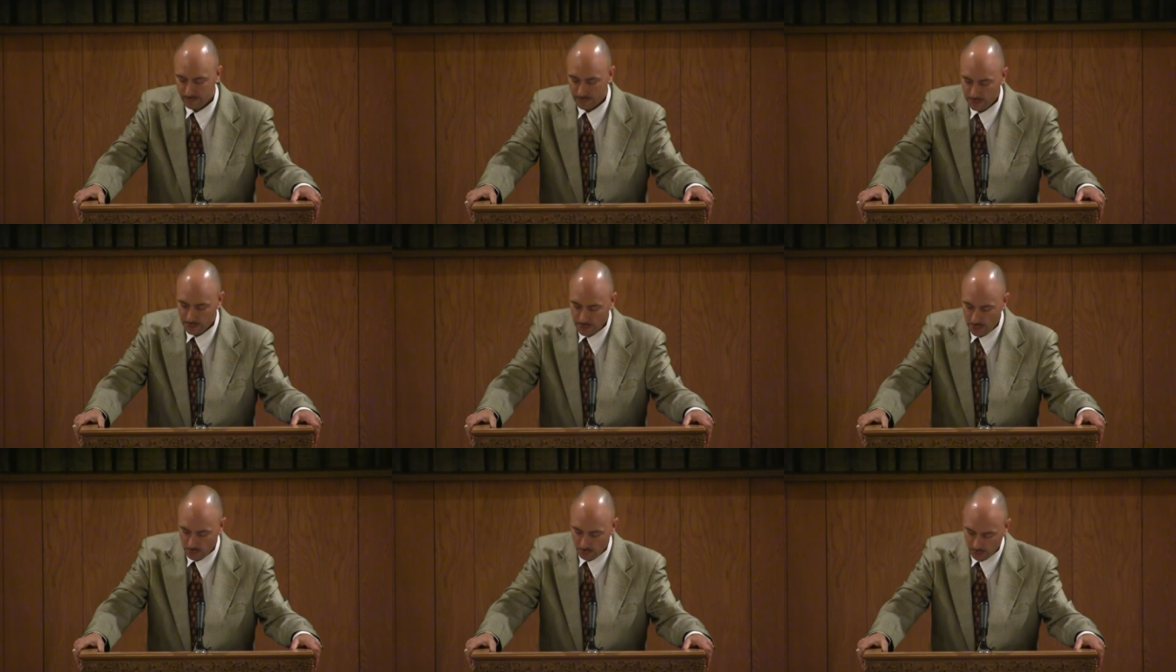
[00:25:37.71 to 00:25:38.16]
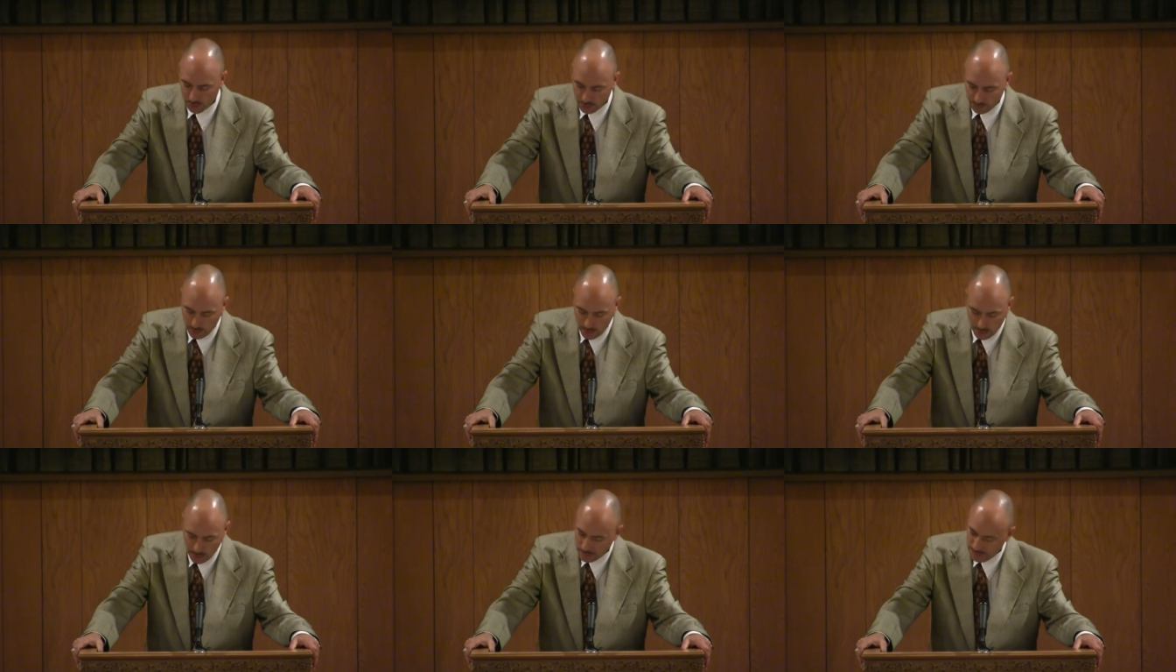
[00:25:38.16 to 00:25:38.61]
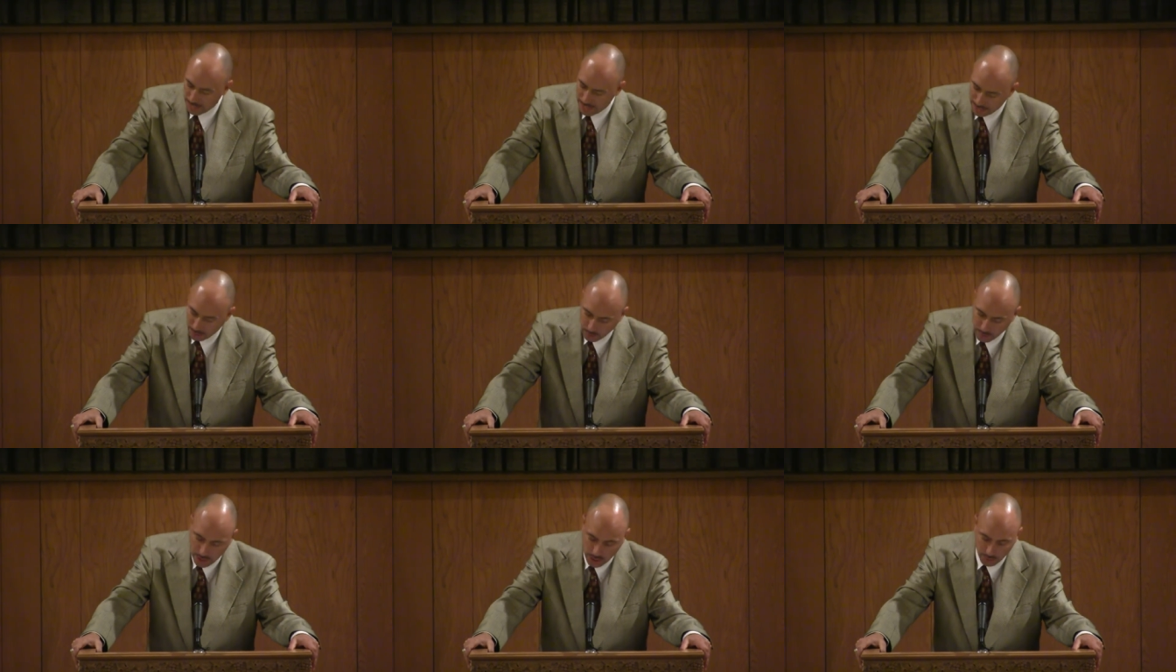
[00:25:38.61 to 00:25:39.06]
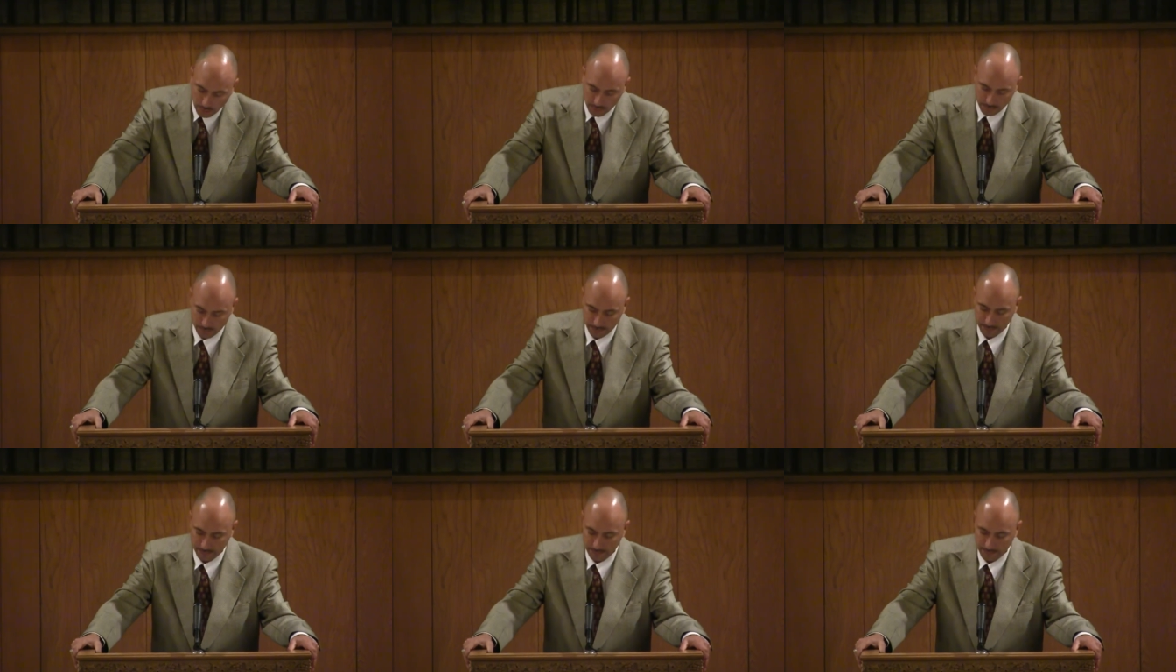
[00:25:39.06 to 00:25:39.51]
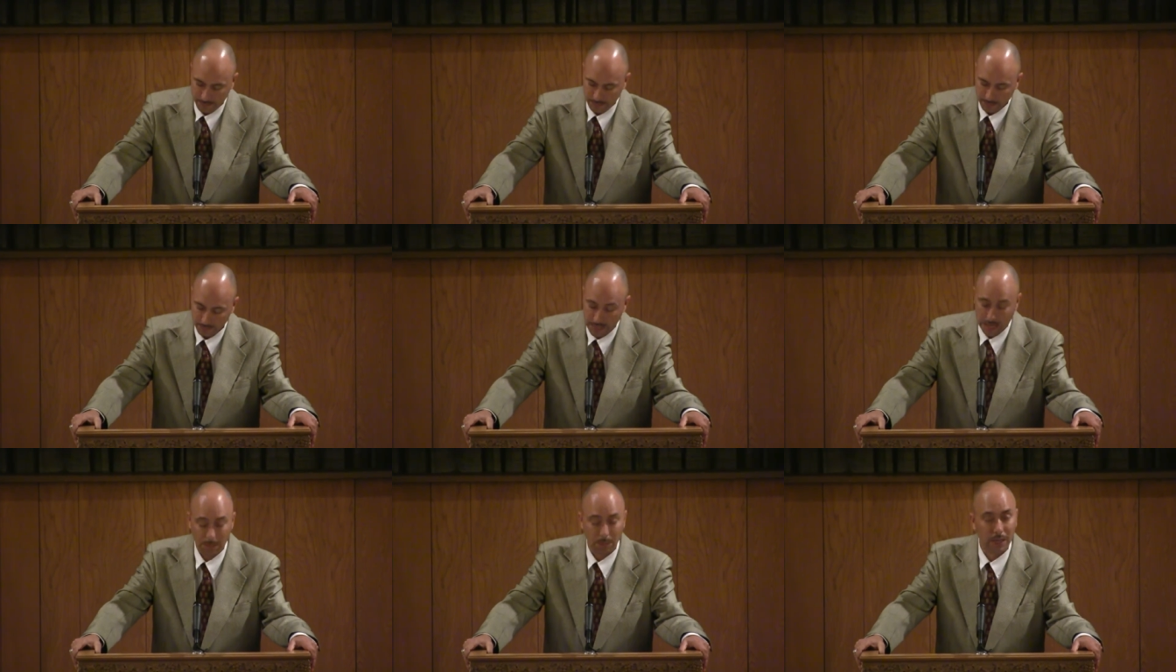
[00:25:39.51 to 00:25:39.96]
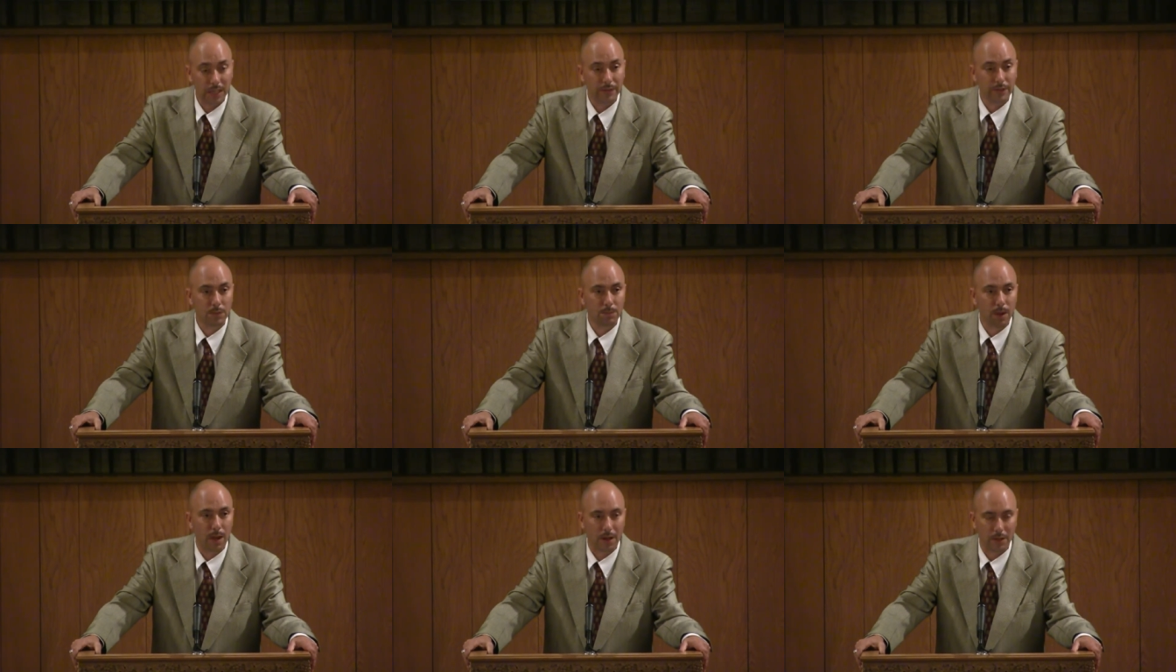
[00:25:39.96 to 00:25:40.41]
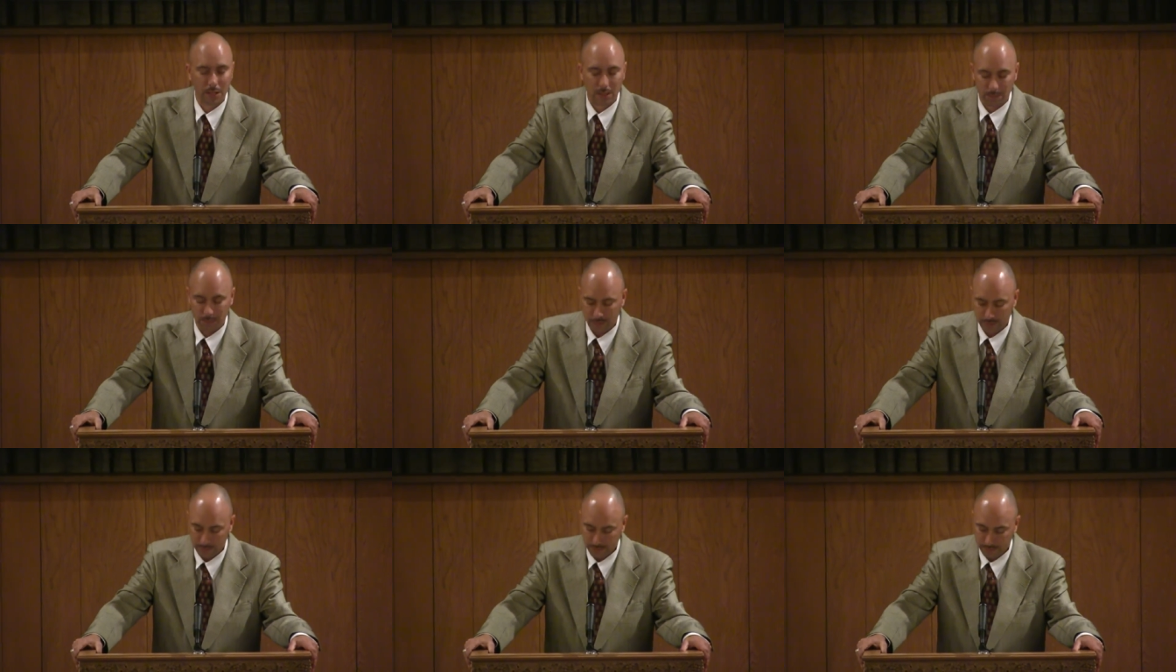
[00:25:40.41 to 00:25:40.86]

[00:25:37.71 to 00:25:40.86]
Joe responds, I don't know, but I believe it's possible.